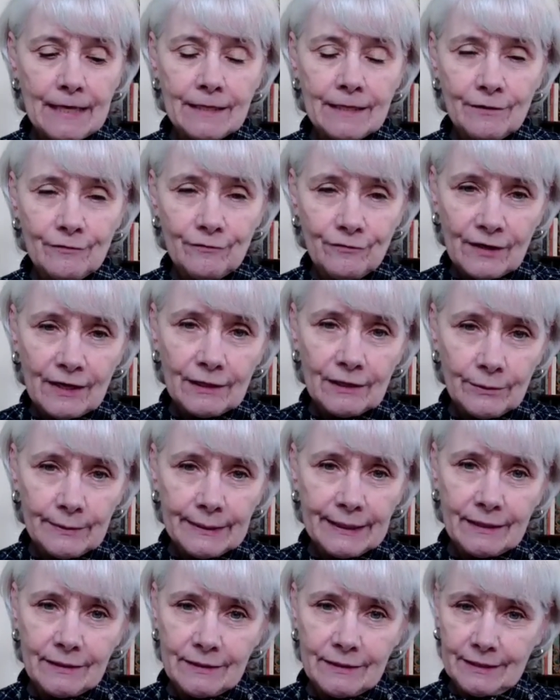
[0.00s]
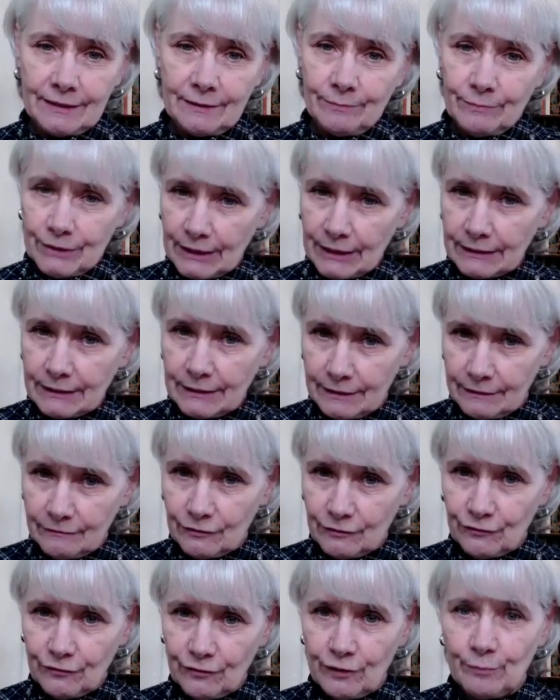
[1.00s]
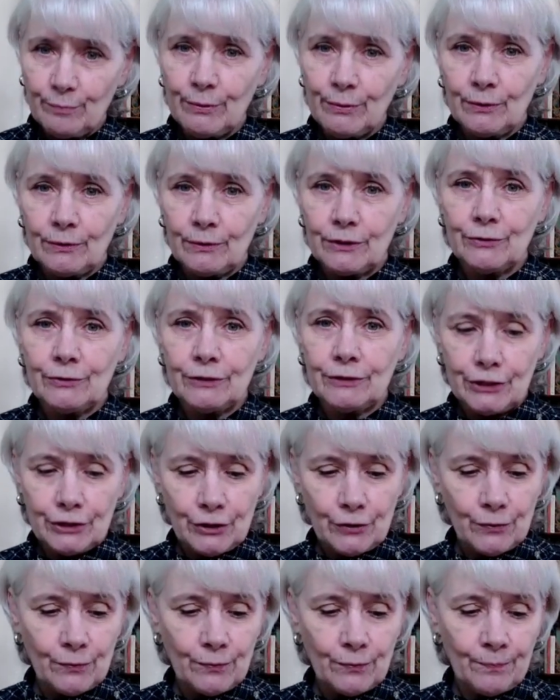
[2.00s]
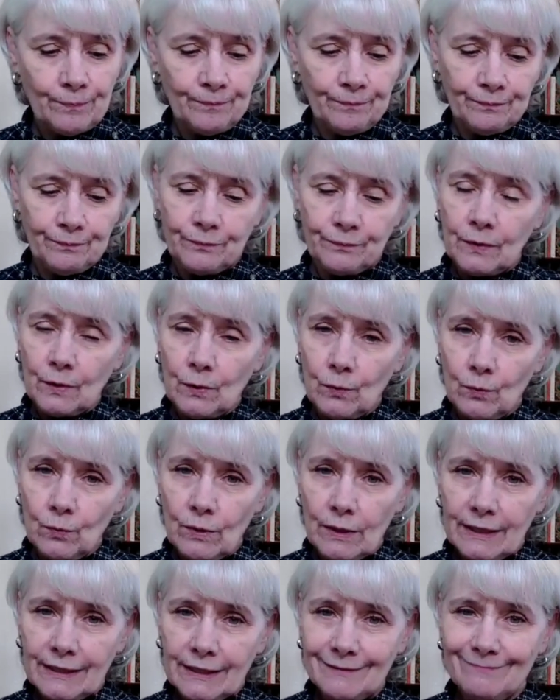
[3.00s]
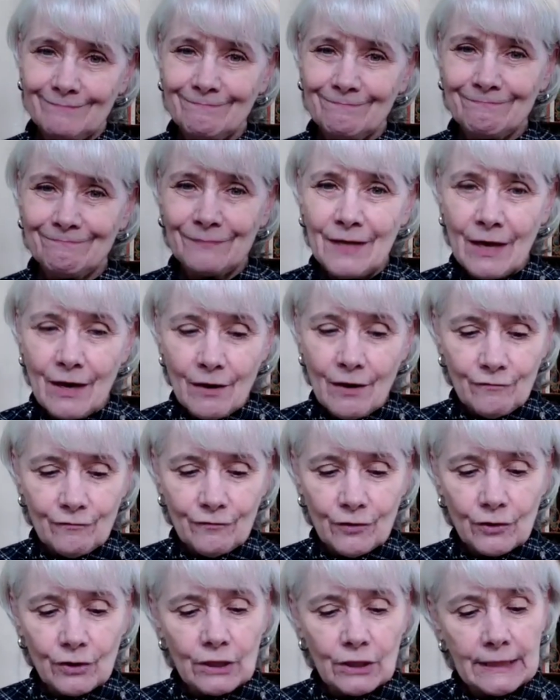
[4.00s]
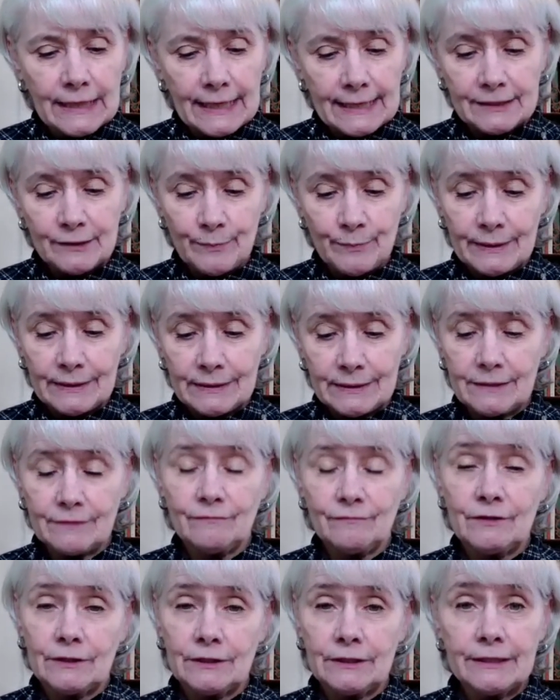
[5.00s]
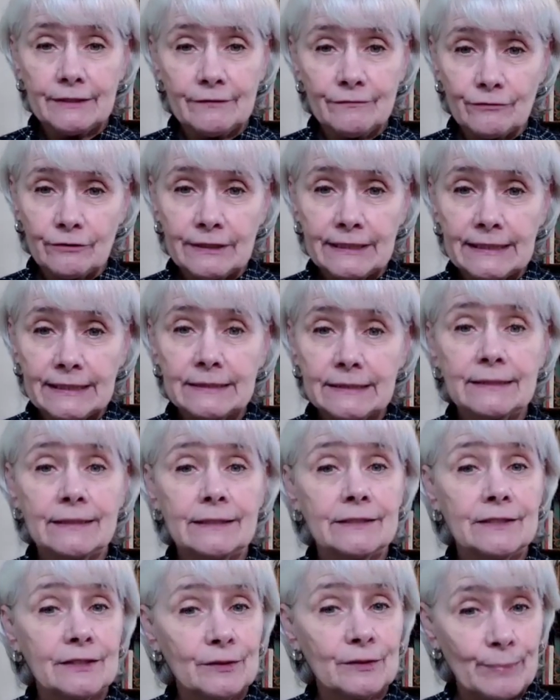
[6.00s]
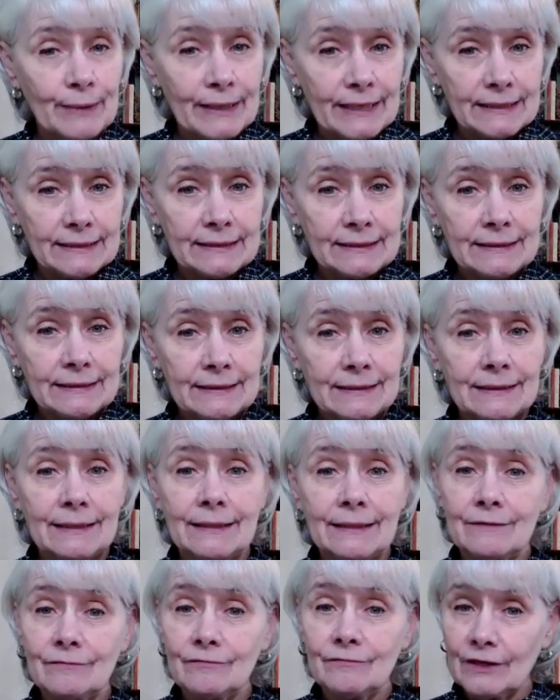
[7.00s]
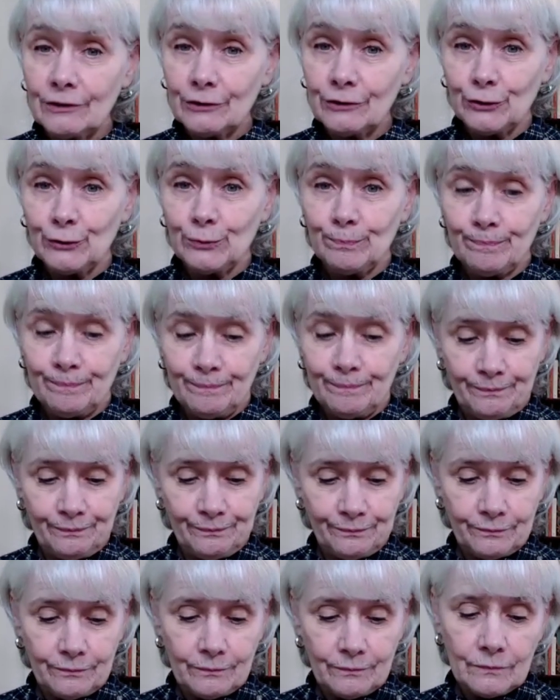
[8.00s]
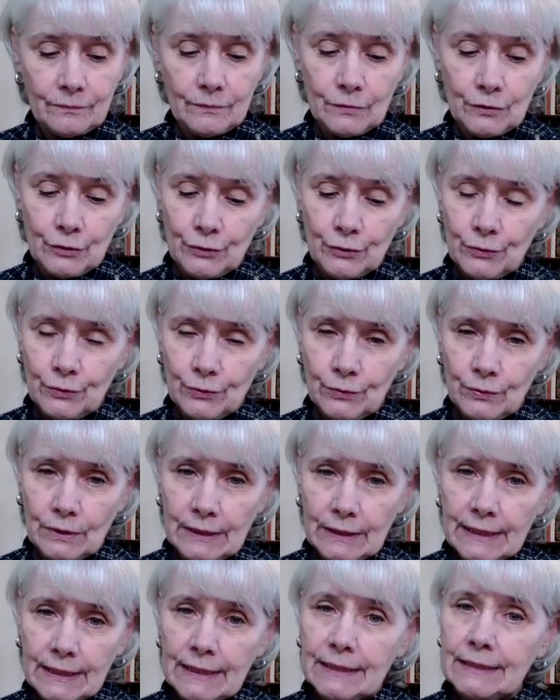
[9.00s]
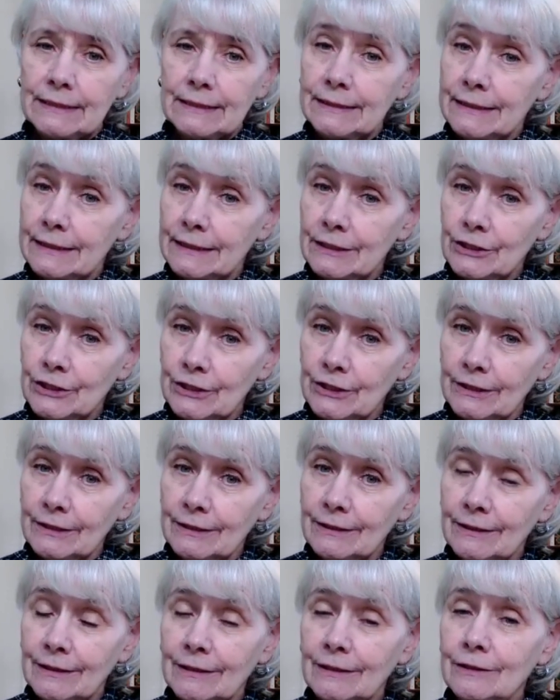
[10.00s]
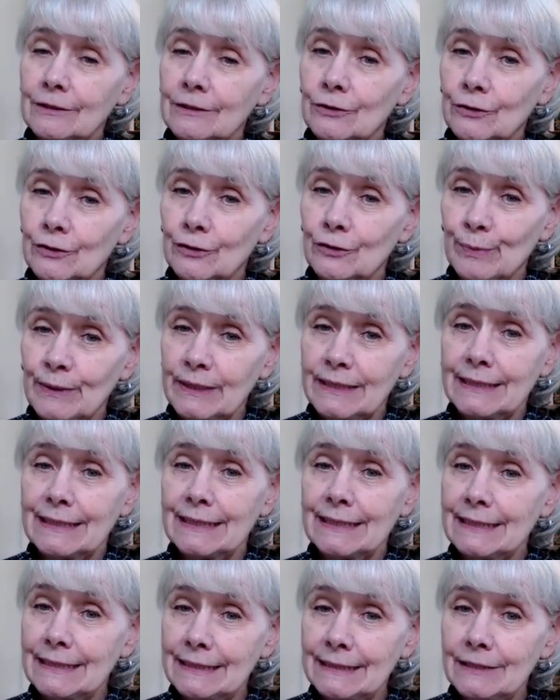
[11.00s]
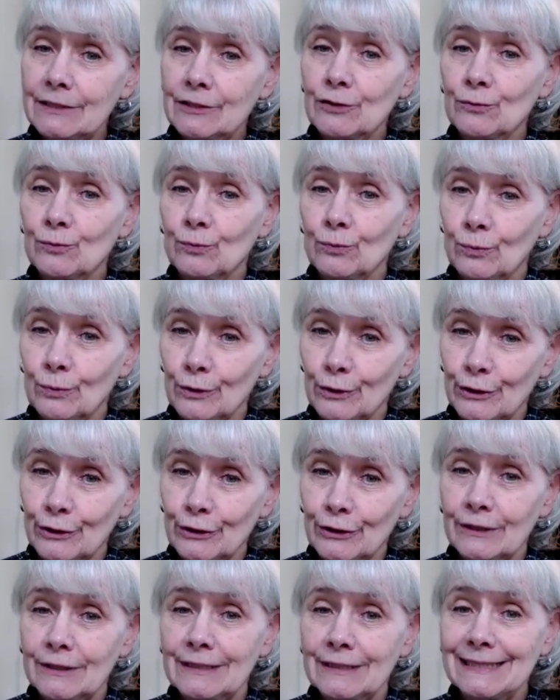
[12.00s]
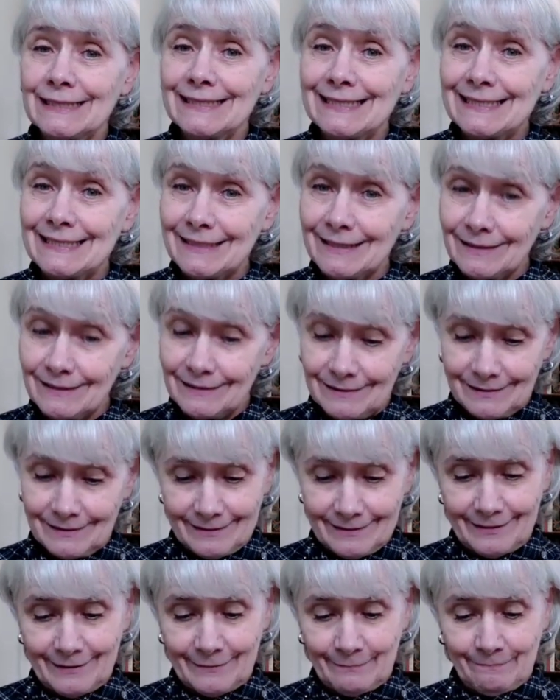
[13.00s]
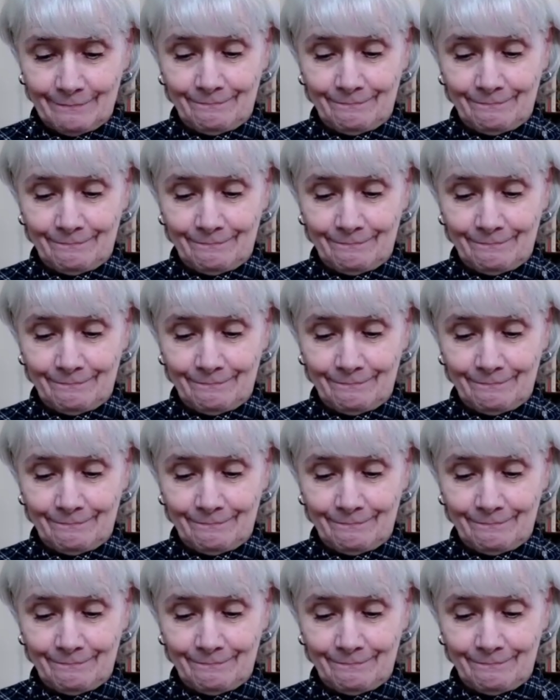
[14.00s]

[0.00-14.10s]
The following are the objectives for the poetry show one, vocal aspects of delivery, such as pace and volume. Two, diction, to speak each word distinctly.